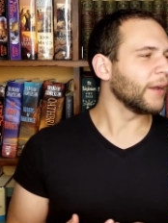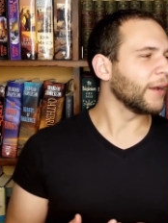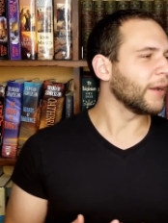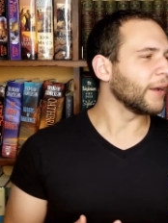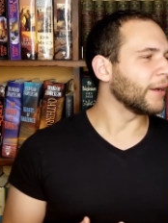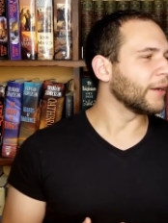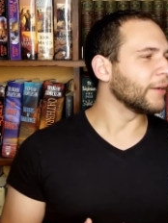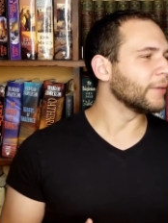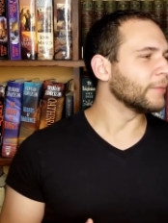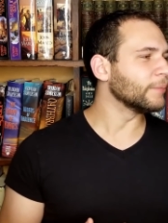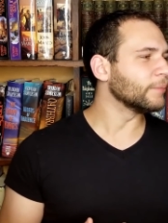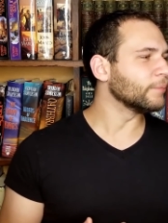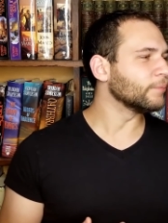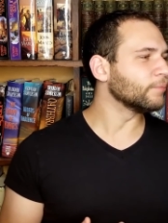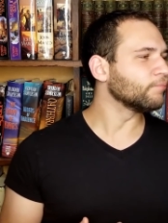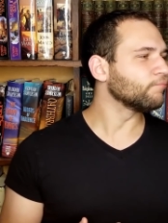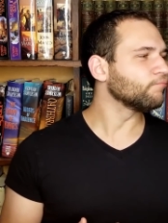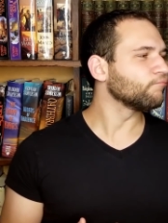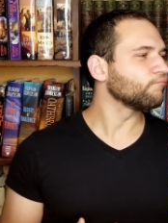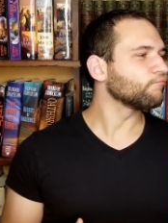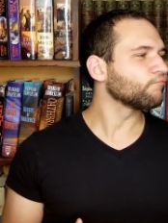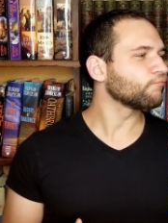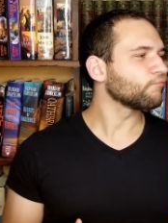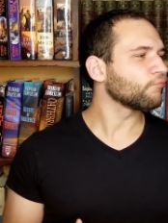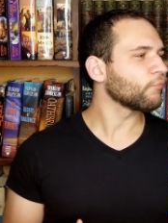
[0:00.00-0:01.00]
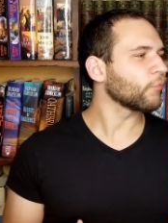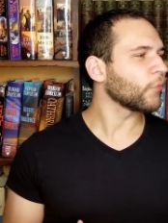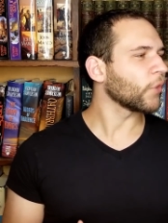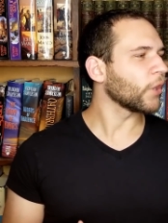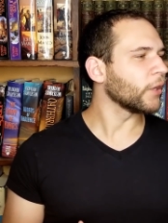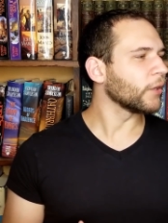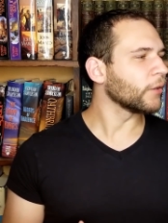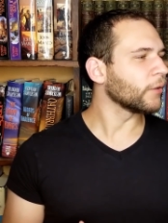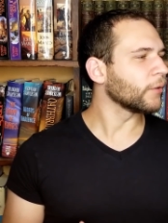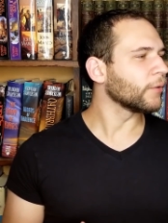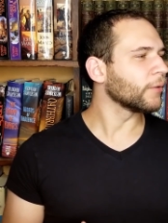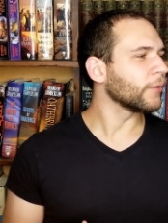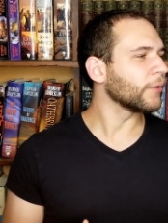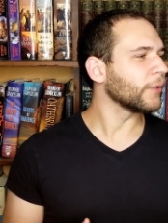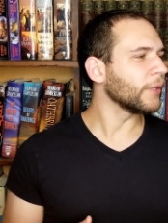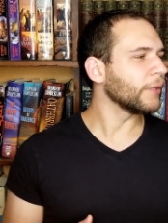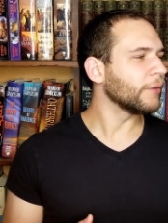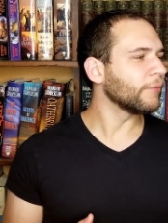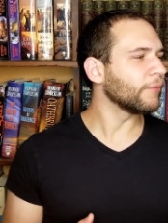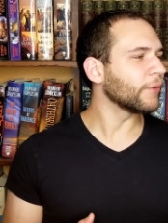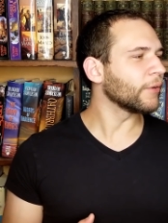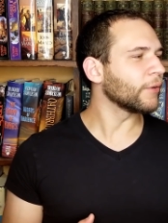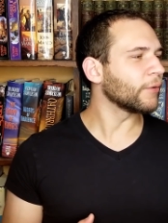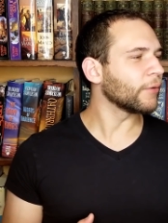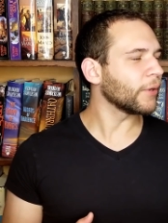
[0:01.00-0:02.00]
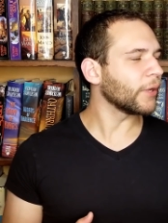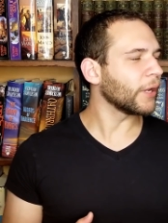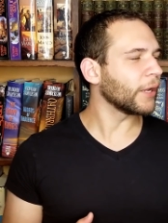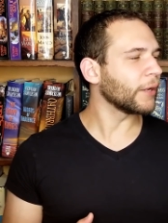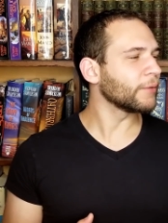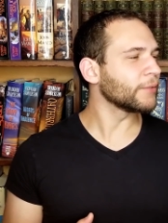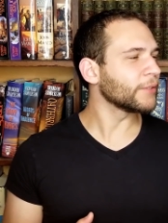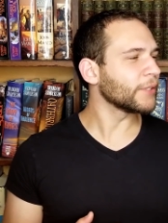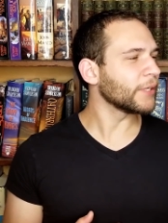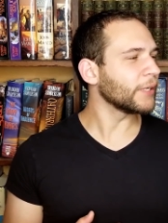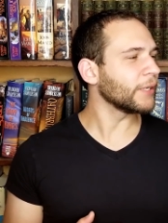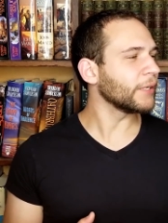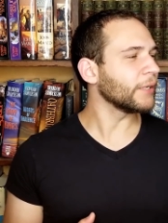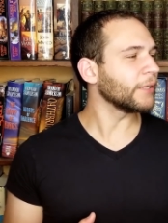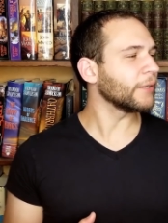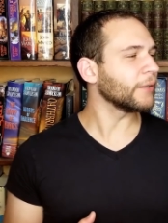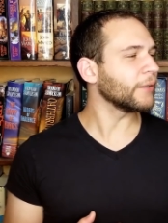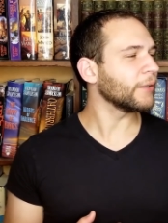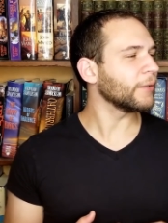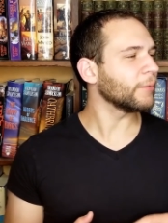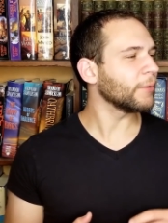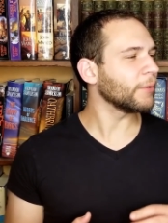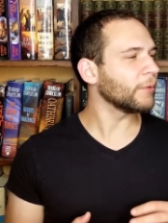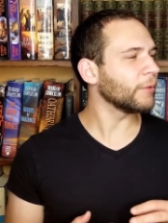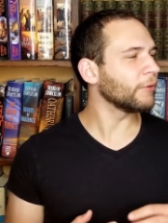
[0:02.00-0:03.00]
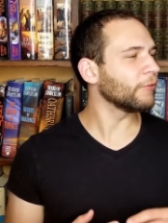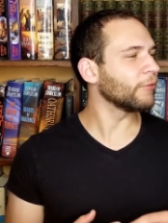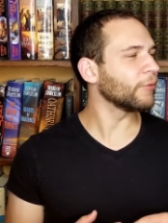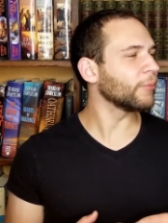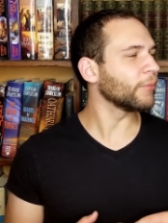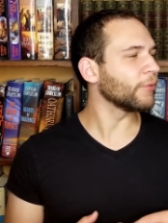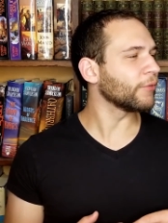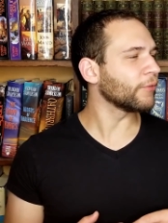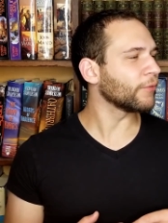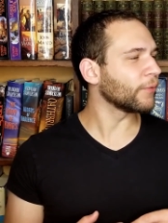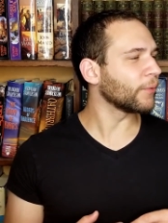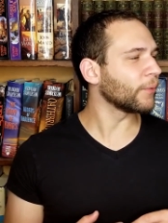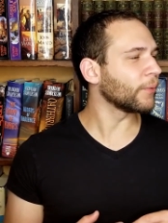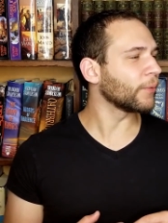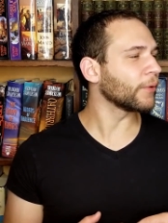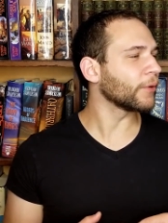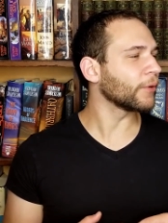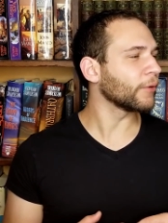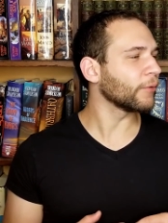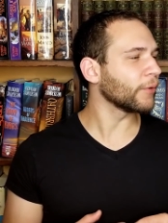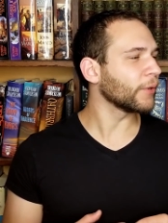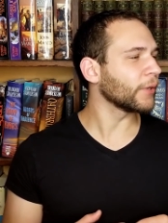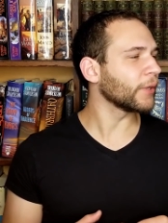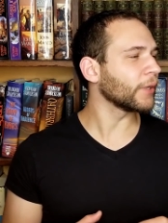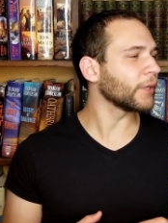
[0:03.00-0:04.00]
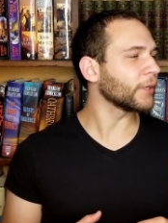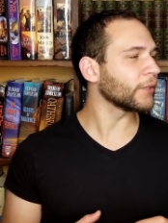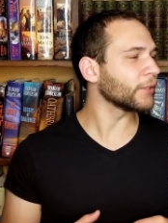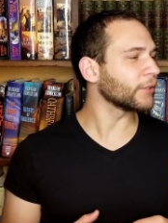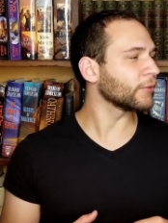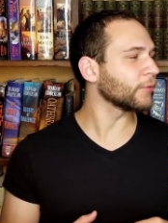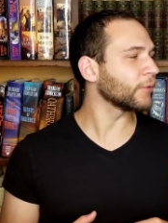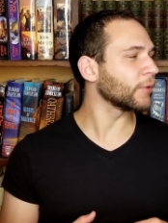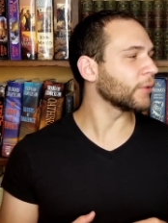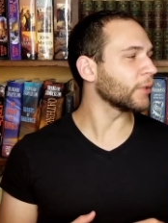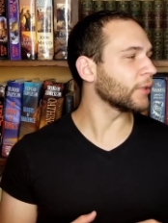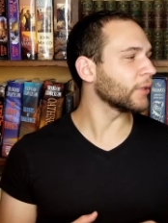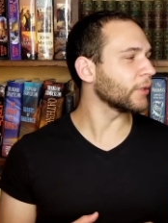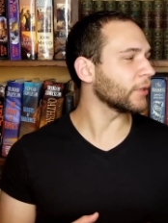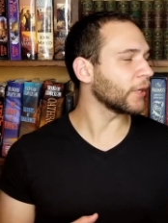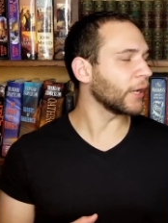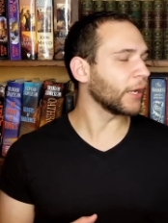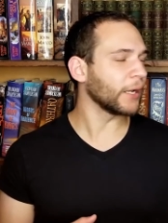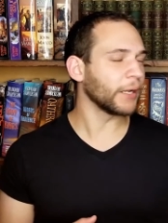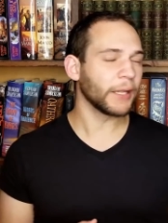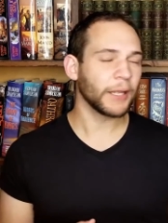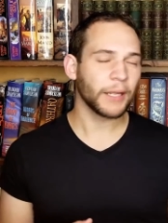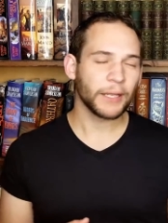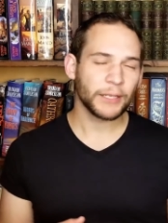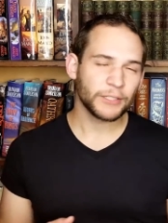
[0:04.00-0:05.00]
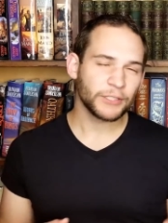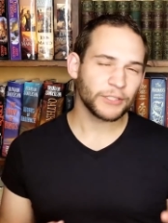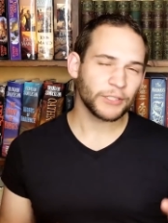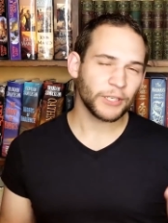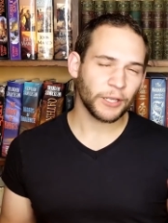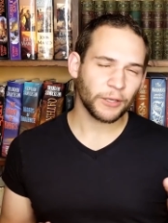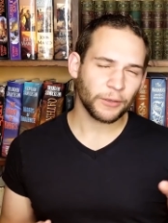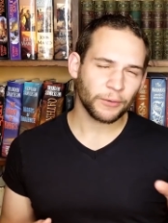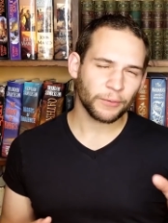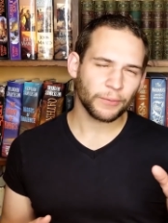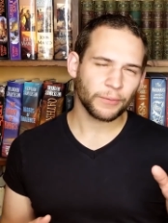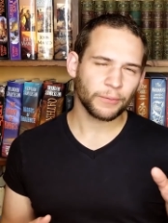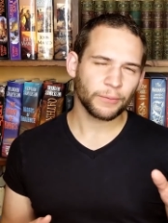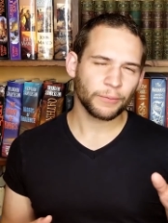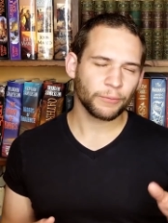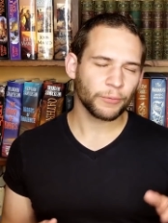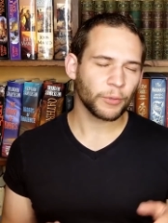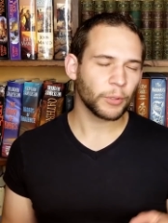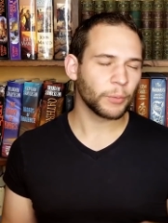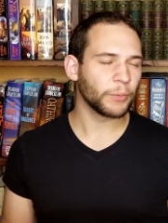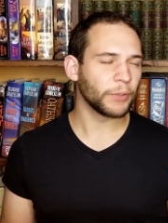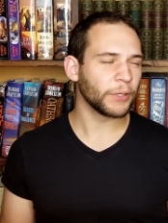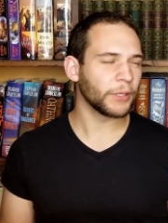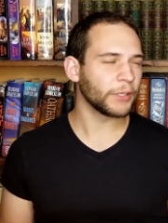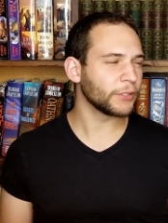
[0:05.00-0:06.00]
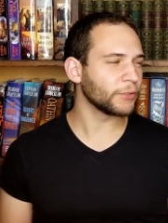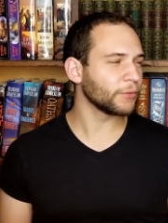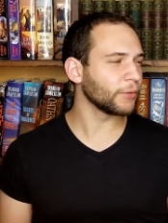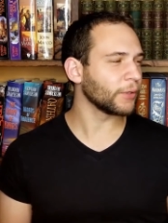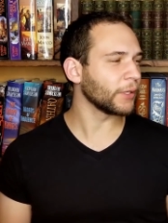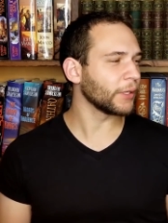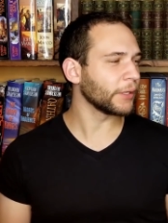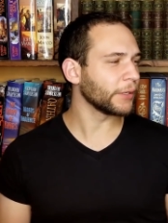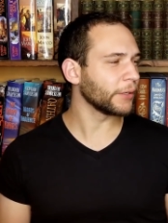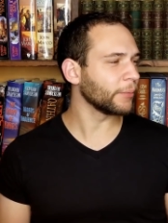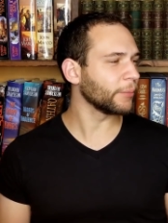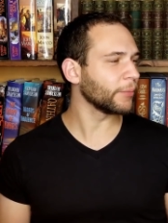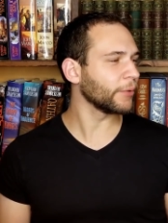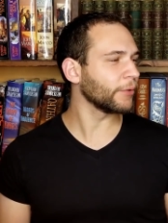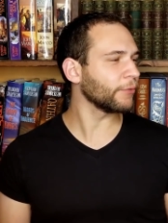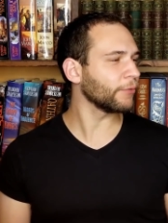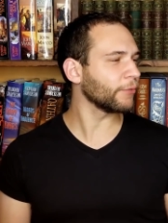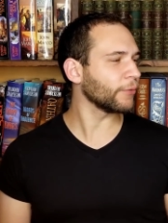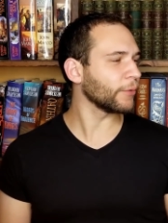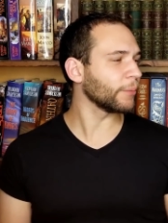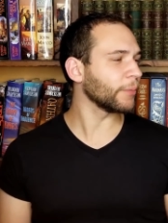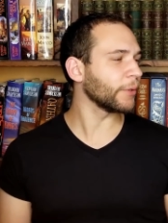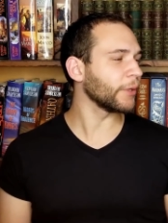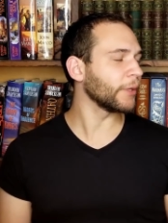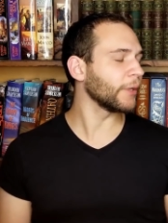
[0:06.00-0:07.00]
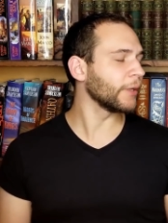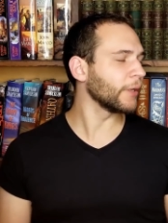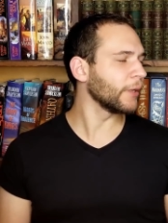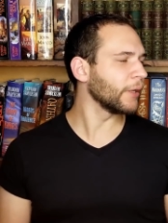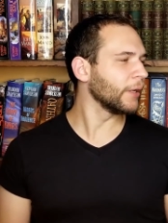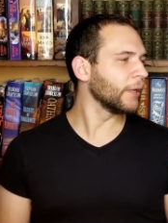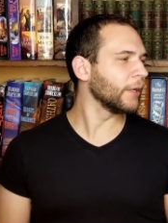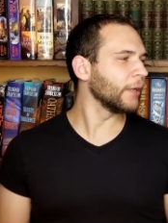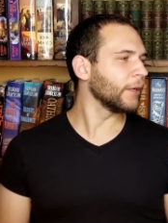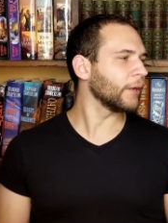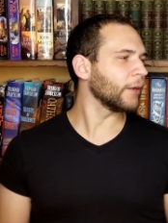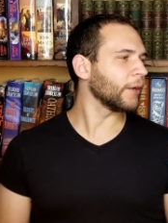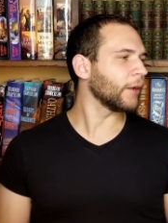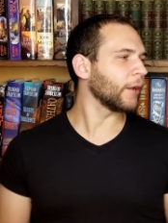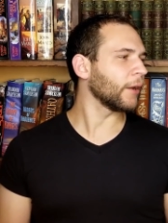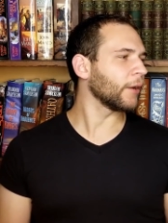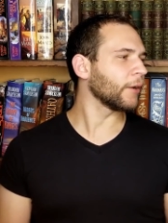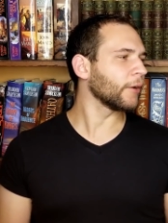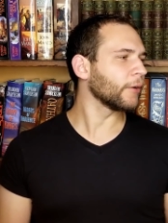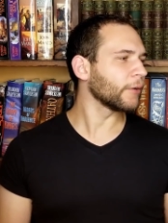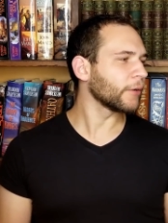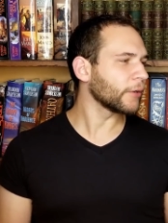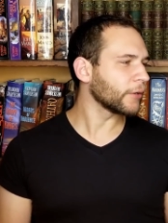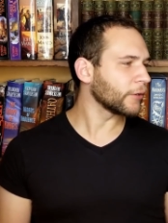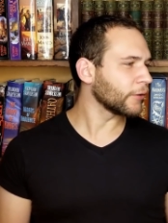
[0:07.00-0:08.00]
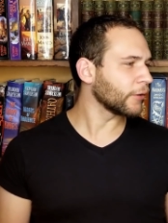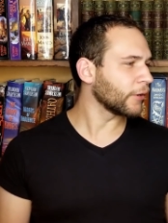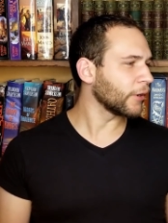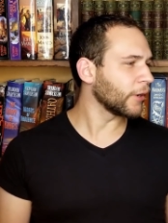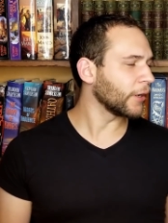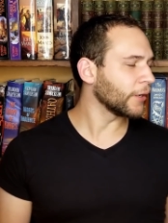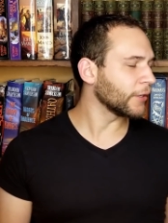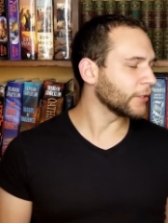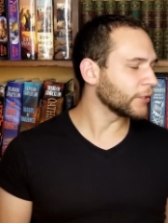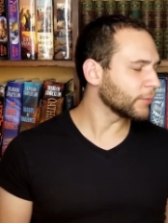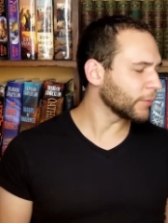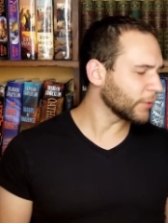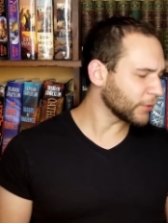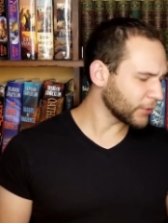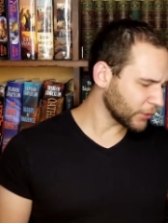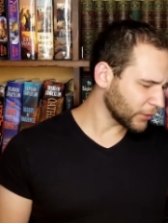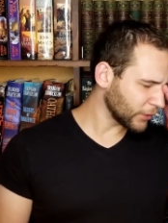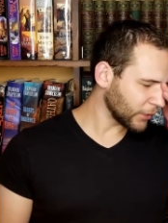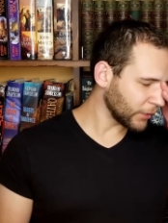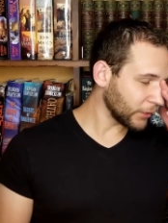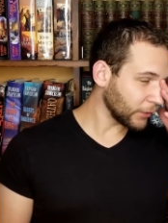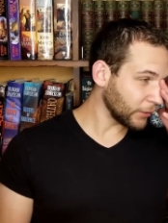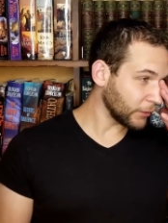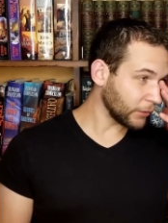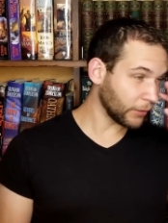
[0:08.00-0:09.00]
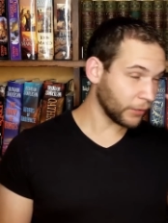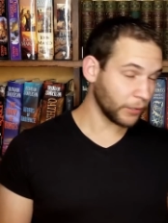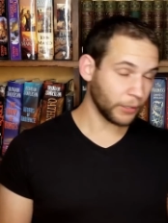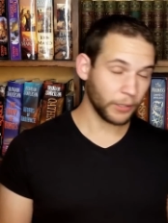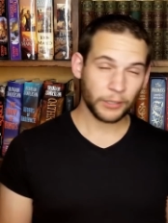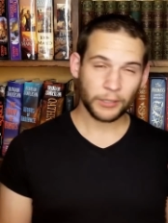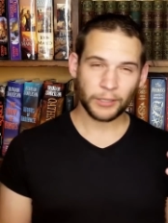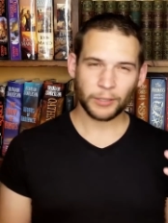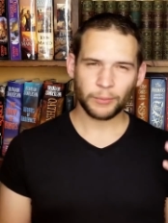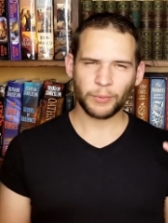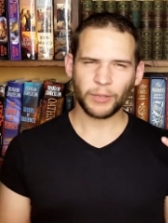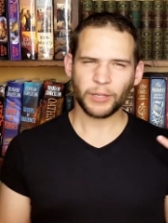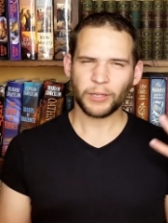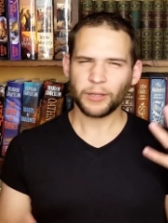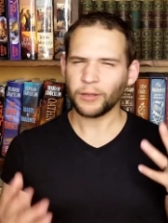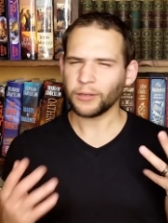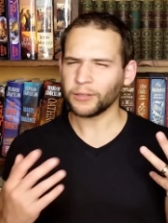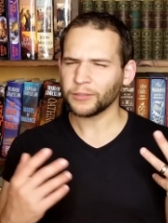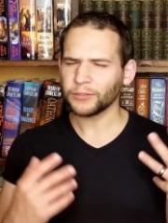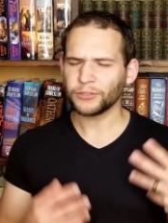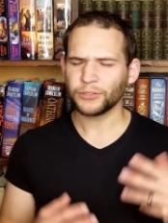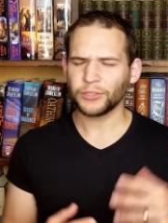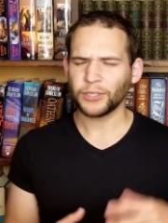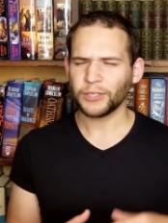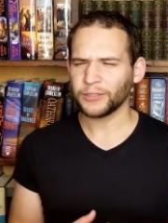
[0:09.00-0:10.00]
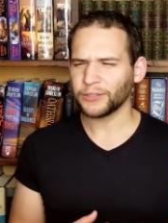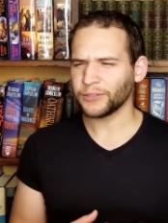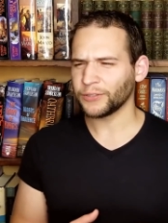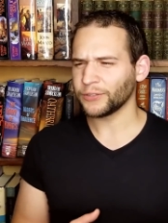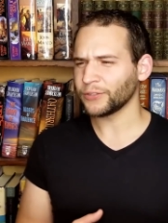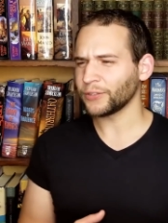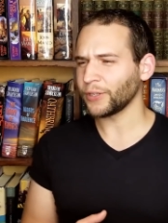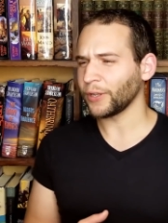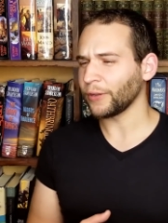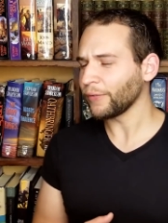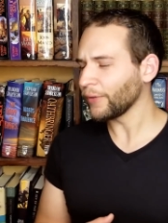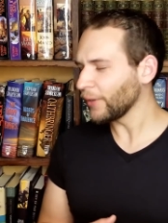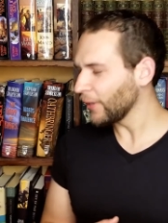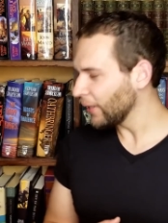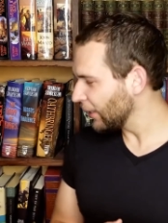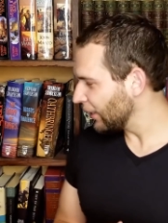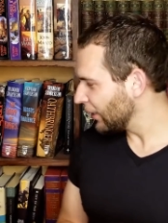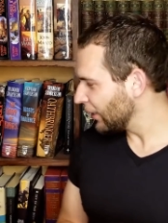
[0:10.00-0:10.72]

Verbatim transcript: Um, and even, I would say, even before Greek history kind of edged out Roman history a little bit for me. Uh, earlier on, especially like in my college days and stuff.